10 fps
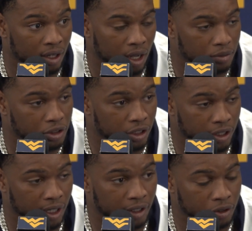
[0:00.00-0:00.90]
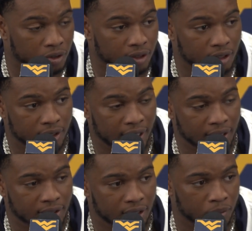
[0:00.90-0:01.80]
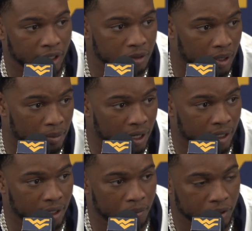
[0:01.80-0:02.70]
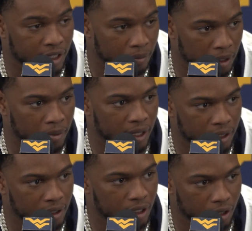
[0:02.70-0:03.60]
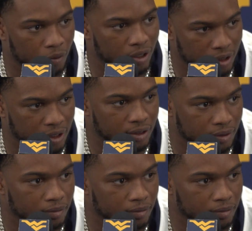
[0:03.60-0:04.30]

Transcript: I'm just learning like those little things to brace my body and protect my body and what things.